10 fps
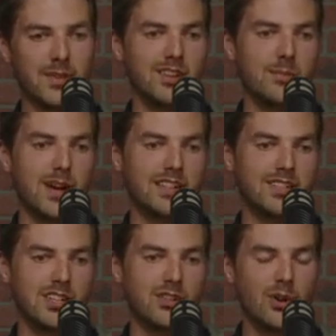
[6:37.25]
That's the
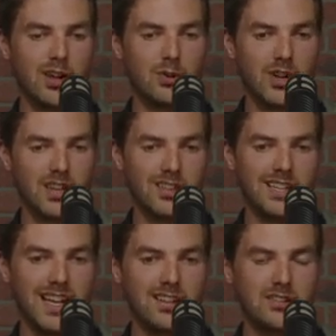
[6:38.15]
mindset you go in with,
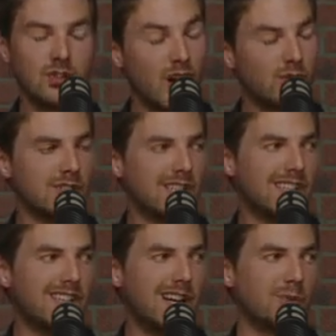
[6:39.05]
and yet you don't.
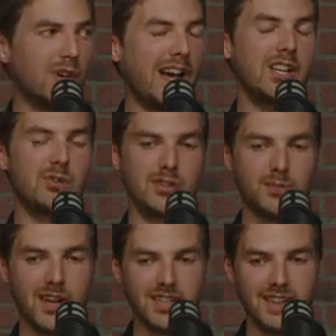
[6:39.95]
So how do you
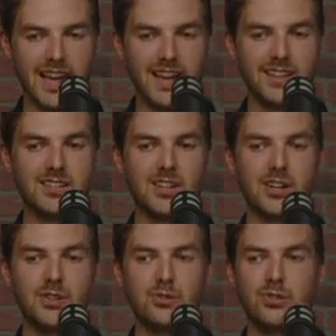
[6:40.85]
respond to that?
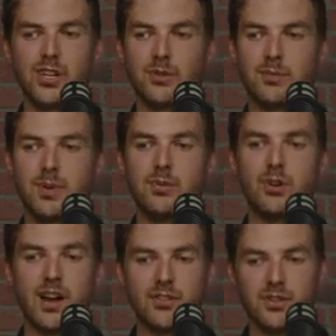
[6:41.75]
Are you clear with people
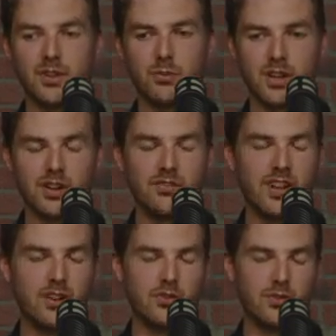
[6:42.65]
around you that we're going to
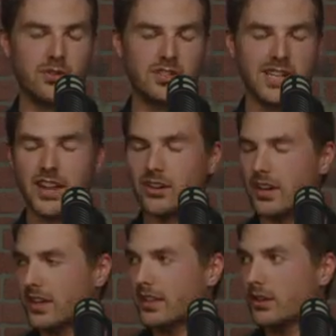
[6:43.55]
fail through this together?
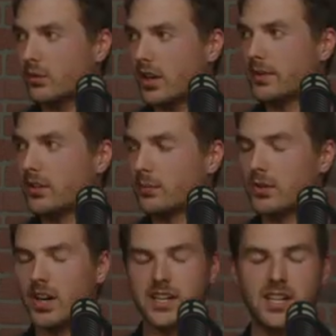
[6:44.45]
I think that's why I've been
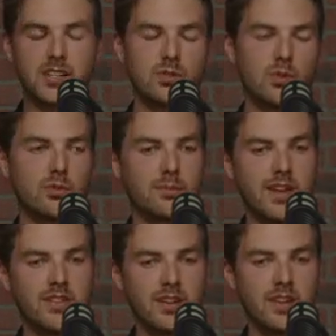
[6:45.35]
super lucky to get to work with
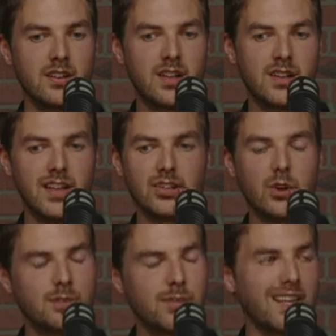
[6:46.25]
Bethany. That's
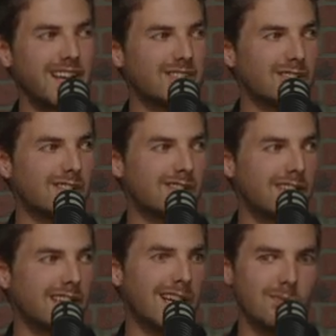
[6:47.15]
always been the answer.
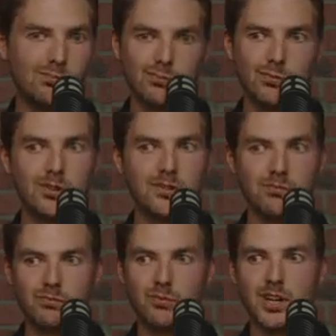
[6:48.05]
Like, yep, we're
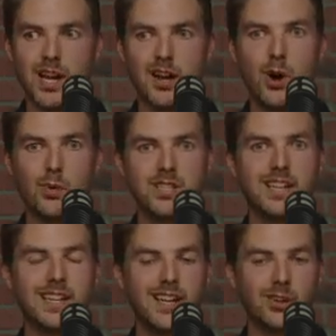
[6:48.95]
not always
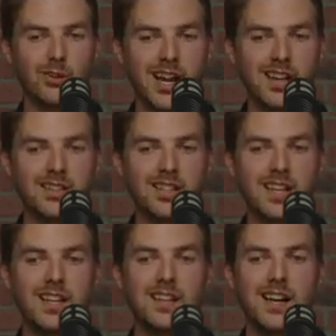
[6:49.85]
going to get it right.
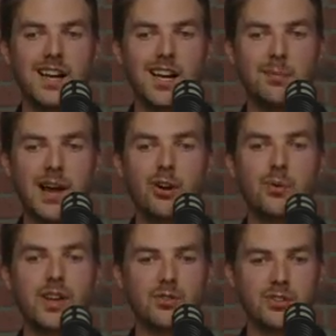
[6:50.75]
How
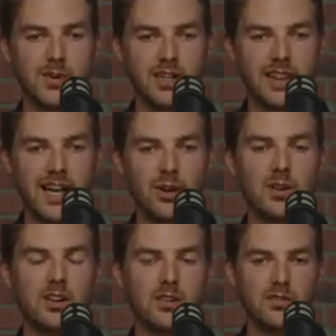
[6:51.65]
are we going to respond to that? How are
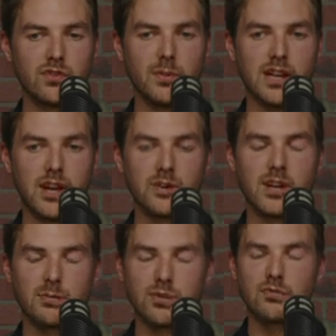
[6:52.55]
we going to learn from it? And how are we
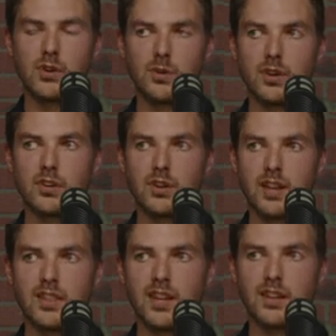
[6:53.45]
going to move forward?
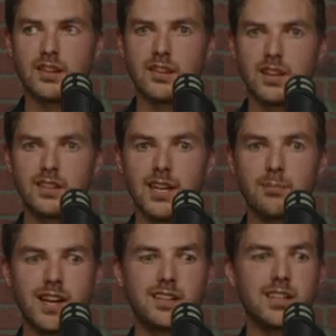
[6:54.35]
I think is a
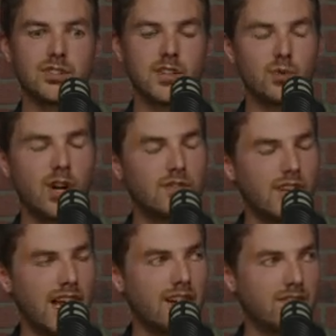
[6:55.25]
mindset shift we all have
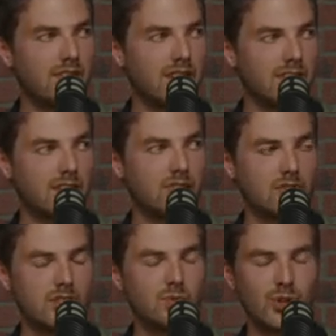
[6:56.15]
to have in this
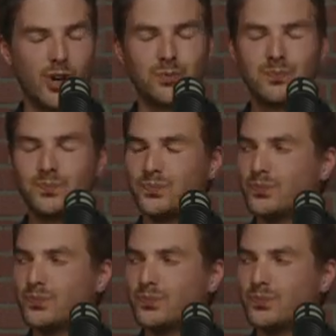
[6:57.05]
industry as we grow.